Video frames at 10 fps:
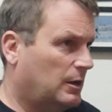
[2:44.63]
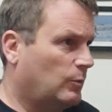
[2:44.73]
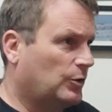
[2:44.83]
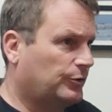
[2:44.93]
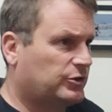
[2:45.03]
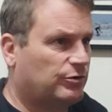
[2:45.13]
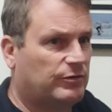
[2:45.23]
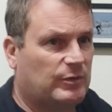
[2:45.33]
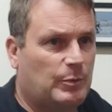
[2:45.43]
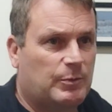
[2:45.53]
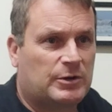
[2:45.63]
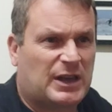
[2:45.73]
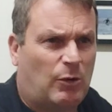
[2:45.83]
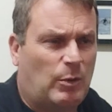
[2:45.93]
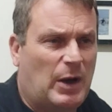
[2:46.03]
One or two of them,
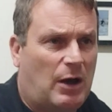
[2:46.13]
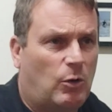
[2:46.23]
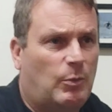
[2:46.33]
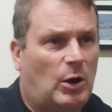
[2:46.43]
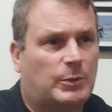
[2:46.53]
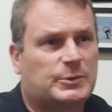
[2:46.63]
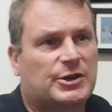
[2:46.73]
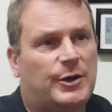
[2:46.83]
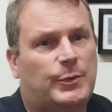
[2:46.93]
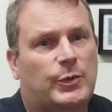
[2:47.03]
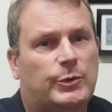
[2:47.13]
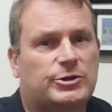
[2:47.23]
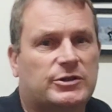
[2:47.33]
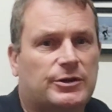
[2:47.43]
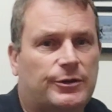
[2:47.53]
Gower Power pops up,
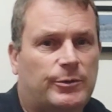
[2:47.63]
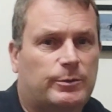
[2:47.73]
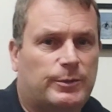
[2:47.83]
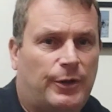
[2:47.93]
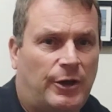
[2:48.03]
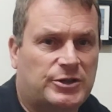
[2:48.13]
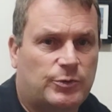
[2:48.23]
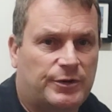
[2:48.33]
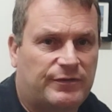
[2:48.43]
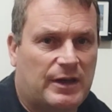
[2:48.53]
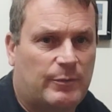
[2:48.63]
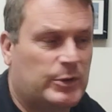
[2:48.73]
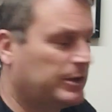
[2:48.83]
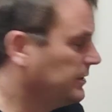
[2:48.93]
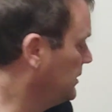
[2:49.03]
which is another nice one of their
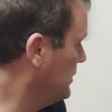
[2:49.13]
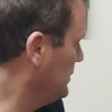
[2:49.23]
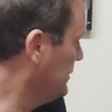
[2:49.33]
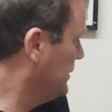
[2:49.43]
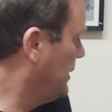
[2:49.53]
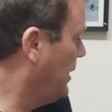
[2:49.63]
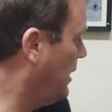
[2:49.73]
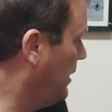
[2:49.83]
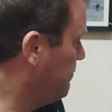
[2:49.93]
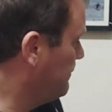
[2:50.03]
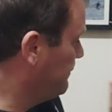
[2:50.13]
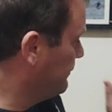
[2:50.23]
beers. But